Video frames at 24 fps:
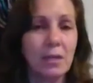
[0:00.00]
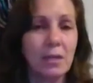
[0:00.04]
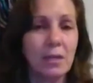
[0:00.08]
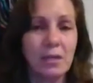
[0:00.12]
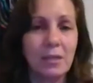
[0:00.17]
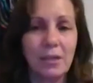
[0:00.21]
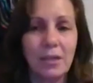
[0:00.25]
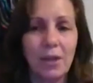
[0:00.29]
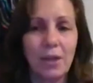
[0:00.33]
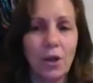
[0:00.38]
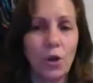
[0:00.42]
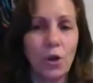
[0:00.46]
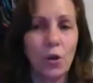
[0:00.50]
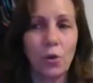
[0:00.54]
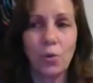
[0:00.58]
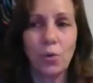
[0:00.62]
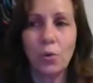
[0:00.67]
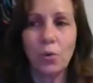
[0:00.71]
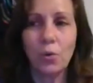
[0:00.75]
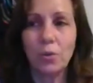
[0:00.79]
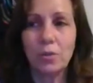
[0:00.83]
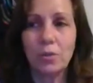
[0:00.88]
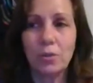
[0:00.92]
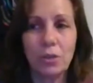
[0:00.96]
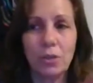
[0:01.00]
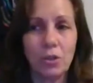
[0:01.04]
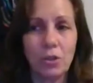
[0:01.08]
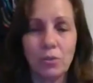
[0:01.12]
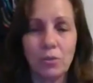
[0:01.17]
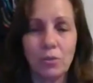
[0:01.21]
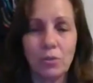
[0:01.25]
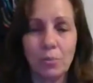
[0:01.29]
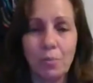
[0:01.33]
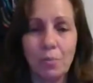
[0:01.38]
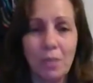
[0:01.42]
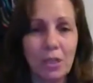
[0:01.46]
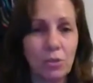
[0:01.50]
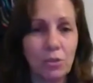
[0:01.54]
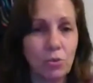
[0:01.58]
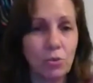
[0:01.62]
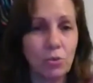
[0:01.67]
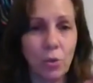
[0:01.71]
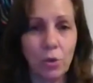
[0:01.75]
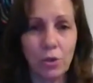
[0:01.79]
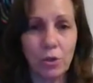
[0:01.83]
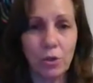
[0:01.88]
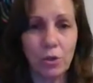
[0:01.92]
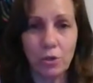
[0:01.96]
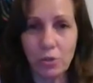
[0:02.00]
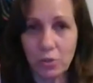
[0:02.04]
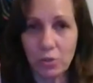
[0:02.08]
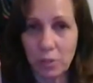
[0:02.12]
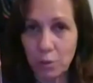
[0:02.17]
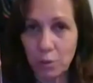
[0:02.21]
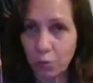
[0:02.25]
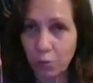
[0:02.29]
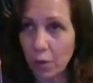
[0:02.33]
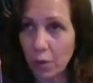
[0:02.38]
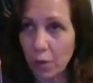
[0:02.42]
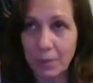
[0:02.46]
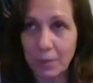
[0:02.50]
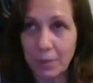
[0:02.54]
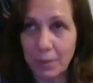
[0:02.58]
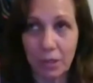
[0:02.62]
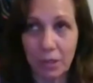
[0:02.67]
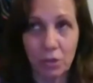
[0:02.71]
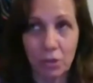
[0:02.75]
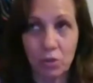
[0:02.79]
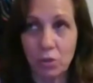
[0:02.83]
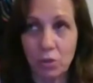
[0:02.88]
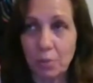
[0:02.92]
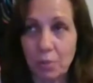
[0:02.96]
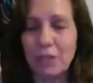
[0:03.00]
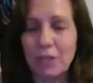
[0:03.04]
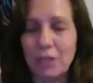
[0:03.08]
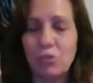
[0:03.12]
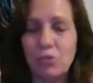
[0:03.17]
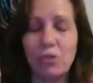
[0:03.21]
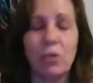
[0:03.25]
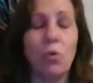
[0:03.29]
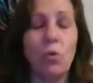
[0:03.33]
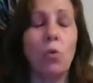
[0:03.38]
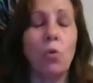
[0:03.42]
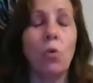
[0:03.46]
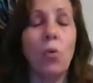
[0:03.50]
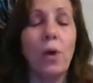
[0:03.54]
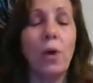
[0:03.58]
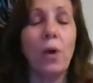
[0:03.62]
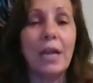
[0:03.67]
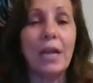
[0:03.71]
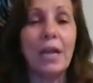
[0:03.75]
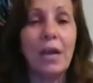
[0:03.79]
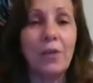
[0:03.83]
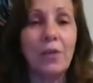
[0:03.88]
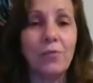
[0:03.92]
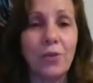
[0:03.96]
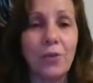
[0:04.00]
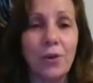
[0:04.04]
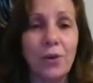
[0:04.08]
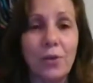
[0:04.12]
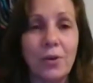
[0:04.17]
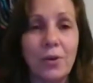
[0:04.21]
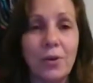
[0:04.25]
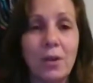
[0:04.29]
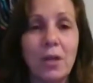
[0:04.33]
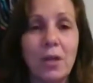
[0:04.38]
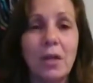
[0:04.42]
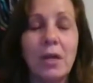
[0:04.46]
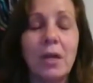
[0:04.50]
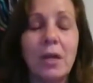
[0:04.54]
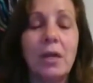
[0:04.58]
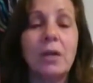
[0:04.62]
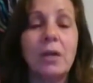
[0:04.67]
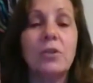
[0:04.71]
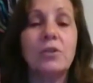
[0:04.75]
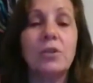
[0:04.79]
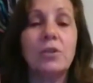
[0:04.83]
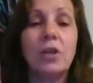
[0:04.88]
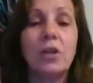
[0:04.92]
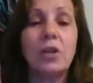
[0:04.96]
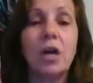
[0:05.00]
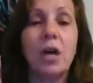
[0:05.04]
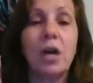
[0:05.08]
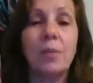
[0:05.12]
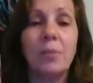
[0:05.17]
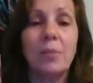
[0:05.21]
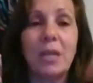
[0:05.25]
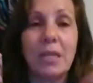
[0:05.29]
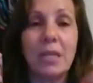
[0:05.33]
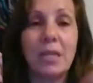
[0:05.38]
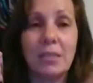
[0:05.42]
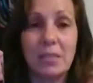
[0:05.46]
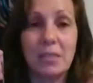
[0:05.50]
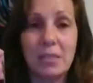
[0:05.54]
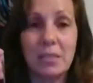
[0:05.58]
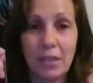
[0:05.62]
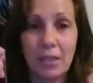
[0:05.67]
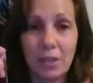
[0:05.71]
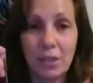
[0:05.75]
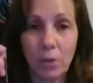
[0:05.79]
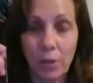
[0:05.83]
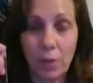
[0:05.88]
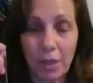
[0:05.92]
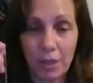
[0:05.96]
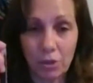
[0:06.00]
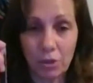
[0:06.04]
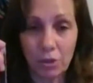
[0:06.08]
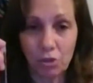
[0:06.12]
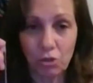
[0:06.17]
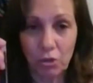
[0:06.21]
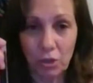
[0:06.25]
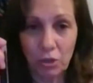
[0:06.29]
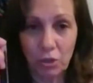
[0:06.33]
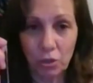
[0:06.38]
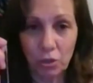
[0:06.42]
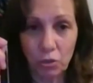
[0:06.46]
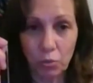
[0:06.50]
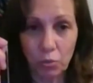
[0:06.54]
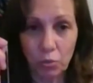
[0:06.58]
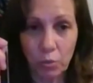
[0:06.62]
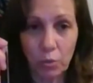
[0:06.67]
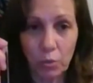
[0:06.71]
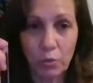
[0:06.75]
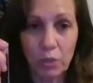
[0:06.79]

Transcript: you know, your mentors from another dimension, whatever, to come in and send their energy through